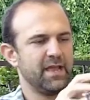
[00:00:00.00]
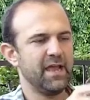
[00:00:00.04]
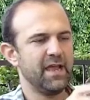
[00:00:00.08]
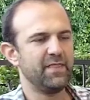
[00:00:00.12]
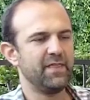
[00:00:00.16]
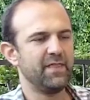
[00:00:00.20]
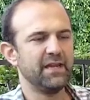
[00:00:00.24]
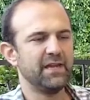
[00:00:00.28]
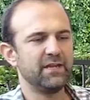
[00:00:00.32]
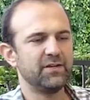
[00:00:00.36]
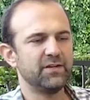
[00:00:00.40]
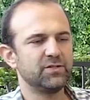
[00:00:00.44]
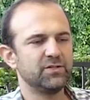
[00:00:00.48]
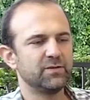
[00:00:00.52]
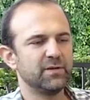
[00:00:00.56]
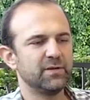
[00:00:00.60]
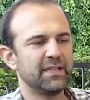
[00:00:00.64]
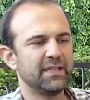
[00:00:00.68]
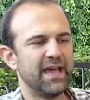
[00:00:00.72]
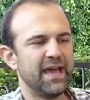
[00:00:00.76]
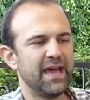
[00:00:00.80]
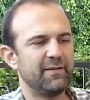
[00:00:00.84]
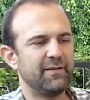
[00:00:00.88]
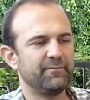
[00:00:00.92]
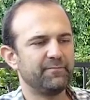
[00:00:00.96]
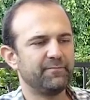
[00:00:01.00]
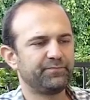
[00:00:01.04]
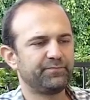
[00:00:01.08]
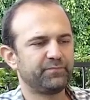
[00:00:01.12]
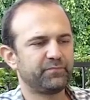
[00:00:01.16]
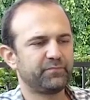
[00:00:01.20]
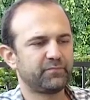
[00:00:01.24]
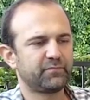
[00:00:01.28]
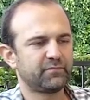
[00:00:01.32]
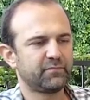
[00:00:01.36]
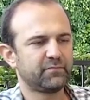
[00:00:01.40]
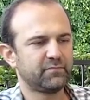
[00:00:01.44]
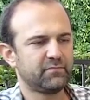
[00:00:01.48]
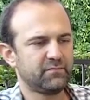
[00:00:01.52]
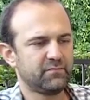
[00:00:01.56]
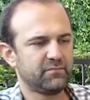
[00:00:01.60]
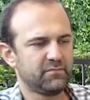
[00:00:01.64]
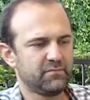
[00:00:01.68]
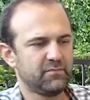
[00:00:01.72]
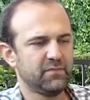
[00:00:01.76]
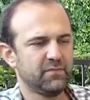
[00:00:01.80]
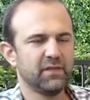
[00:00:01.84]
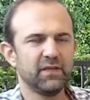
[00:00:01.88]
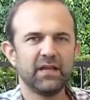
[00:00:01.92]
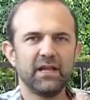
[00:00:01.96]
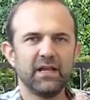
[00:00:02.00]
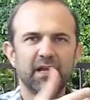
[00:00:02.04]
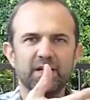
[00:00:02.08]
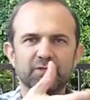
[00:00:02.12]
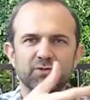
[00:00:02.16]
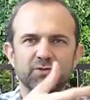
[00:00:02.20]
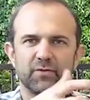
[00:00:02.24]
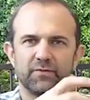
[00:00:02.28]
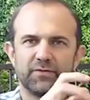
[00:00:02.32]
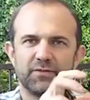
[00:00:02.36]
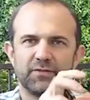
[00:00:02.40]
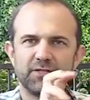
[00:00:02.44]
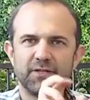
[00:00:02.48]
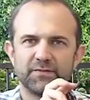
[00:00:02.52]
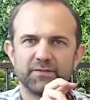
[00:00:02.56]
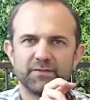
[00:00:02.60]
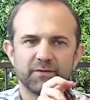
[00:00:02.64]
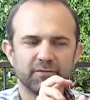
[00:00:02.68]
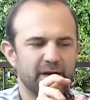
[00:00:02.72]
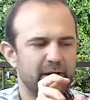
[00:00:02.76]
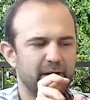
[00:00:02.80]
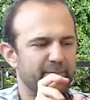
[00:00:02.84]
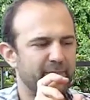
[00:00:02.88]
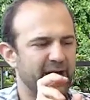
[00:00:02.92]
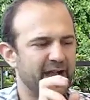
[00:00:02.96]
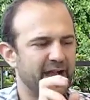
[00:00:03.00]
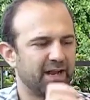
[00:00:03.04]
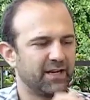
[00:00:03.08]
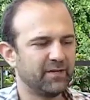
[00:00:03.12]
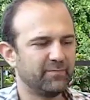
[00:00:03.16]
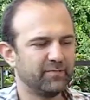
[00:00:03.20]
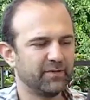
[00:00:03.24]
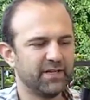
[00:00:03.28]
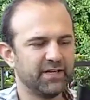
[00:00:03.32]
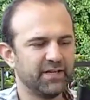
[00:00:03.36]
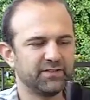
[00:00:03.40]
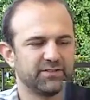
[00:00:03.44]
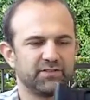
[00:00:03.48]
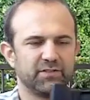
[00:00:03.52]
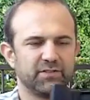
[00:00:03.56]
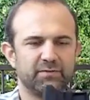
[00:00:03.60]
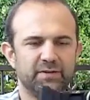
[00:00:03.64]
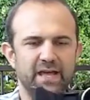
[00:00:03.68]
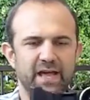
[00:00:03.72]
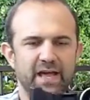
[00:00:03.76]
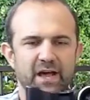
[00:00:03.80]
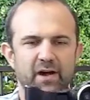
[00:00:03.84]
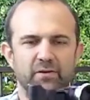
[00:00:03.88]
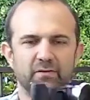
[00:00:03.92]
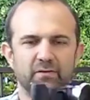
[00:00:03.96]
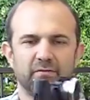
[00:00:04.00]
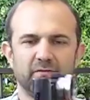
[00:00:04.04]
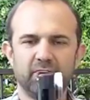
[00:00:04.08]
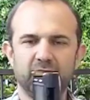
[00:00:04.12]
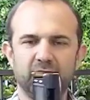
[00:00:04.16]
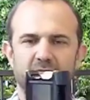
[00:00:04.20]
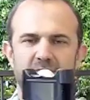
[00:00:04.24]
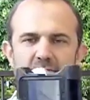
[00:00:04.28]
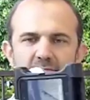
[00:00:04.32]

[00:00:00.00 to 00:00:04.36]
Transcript: And then in doing that, it sort of shifts it right back into place. So now